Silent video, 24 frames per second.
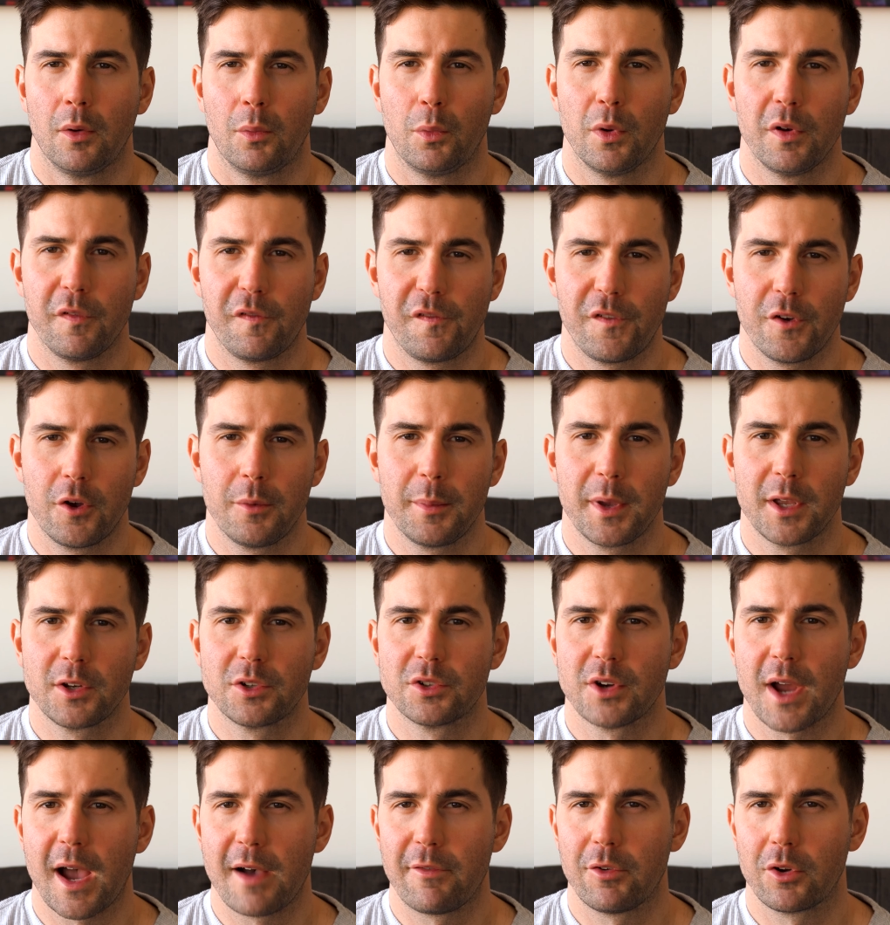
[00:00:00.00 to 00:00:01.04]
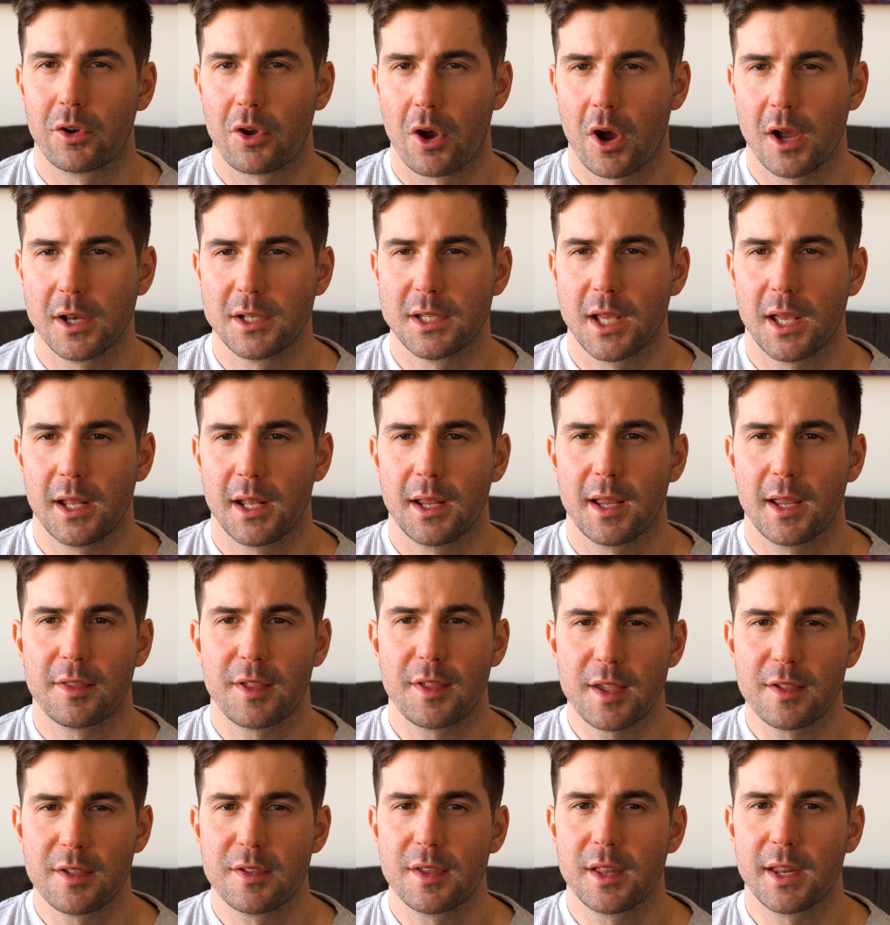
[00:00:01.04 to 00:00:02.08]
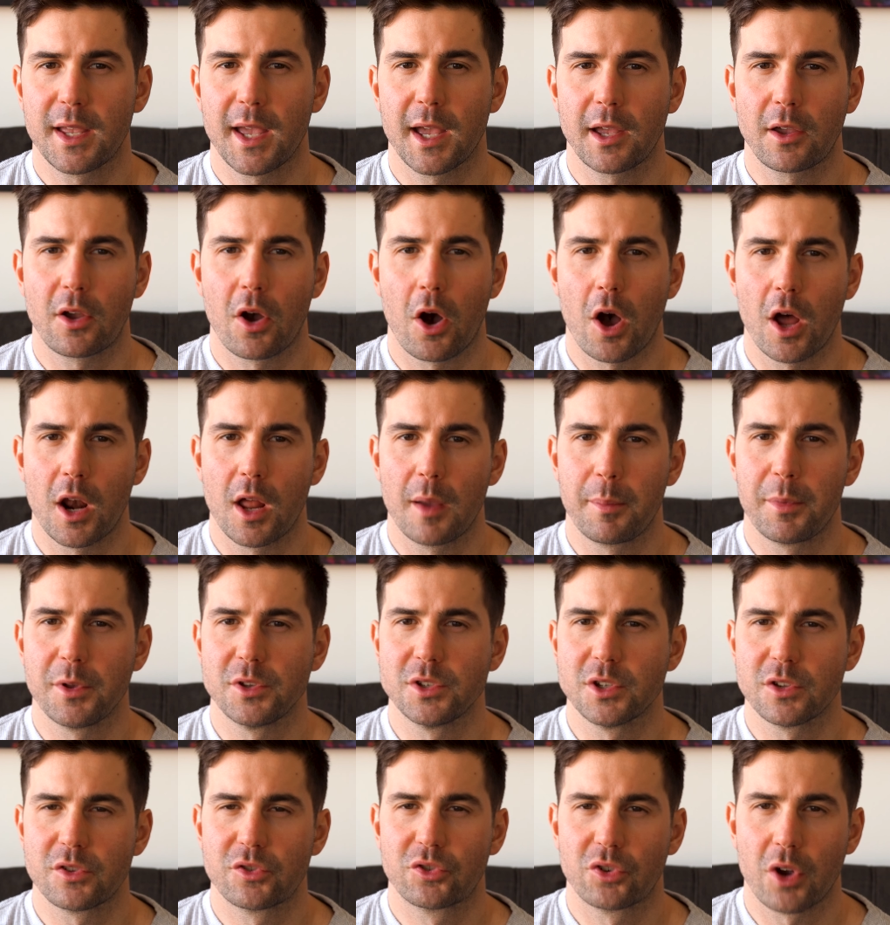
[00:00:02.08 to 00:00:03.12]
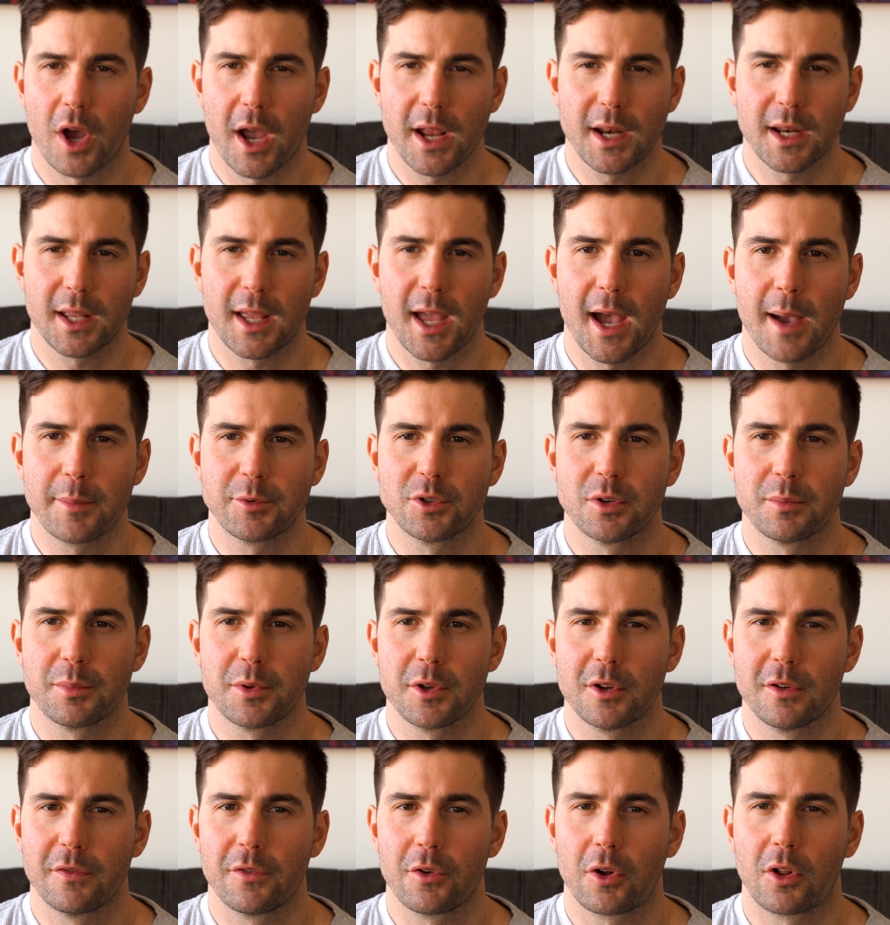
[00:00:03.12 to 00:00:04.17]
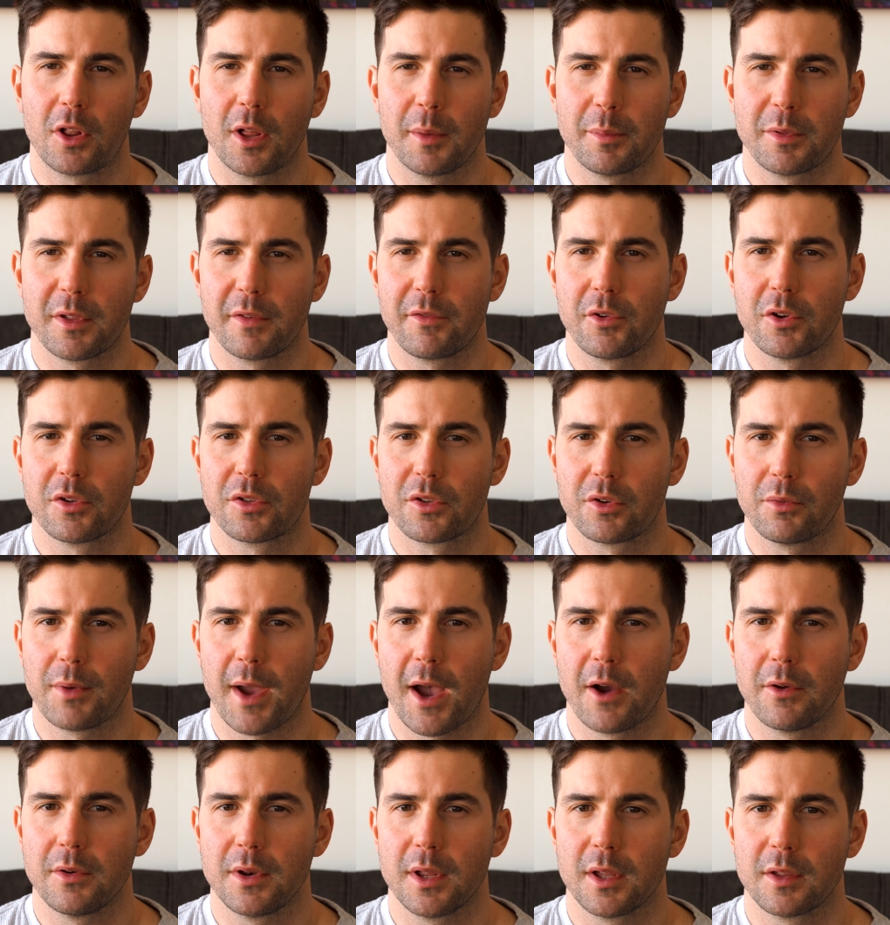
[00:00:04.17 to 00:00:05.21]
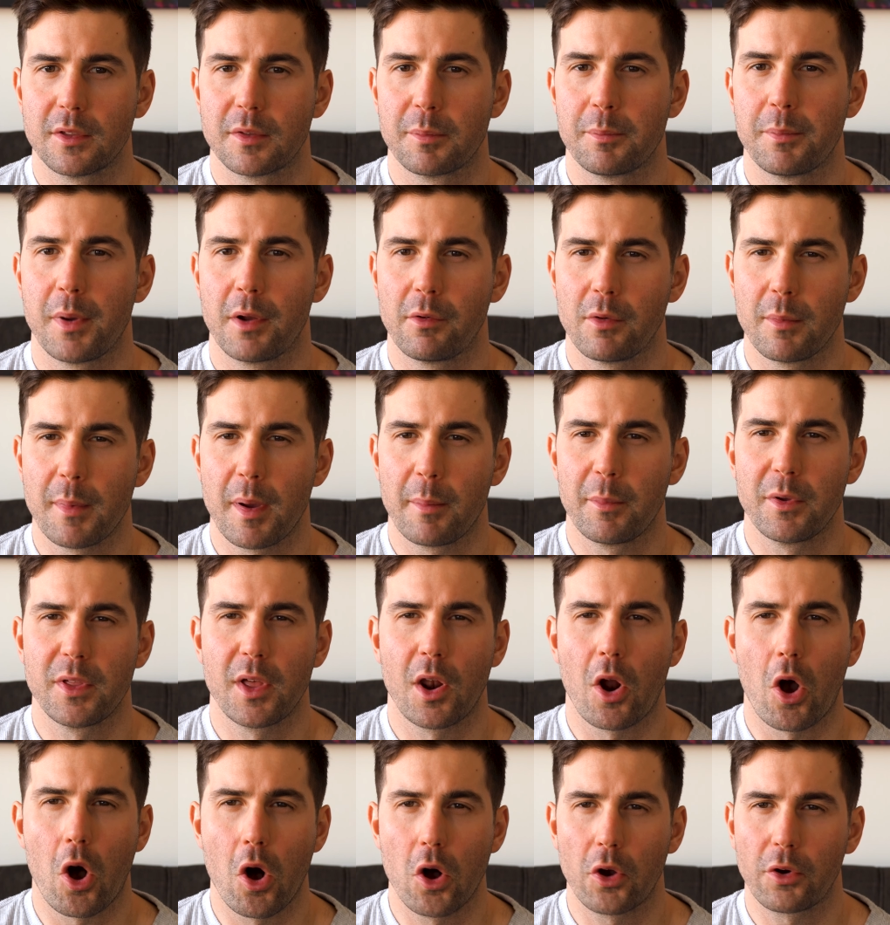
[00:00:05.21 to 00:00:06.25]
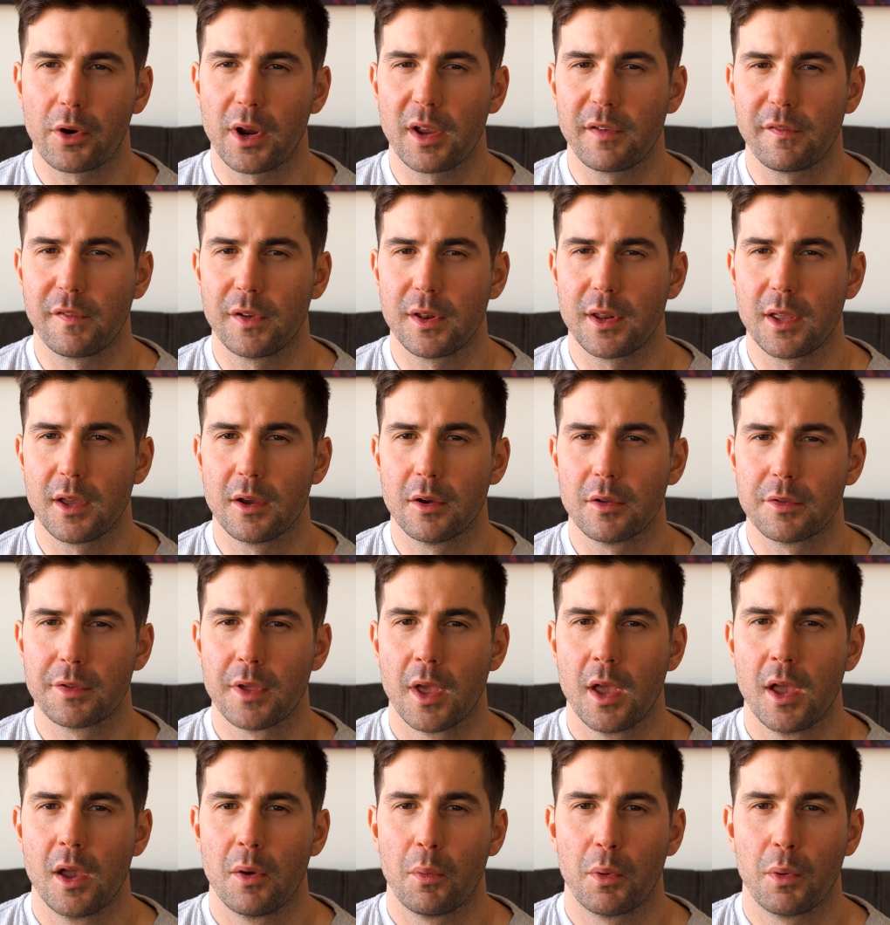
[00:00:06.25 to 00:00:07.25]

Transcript: When filming travel content, it's easy to get caught up in just trying to capture beautiful clips of your surroundings, but remember that all great videos,